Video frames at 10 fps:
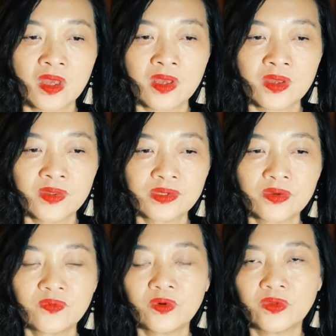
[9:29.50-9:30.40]
So
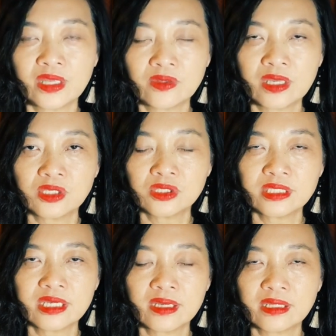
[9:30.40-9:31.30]
for education
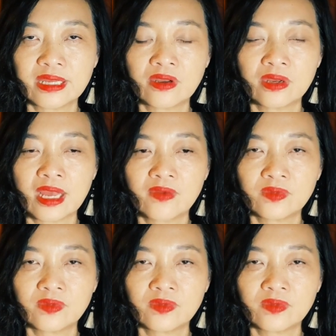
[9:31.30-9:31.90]
here, they have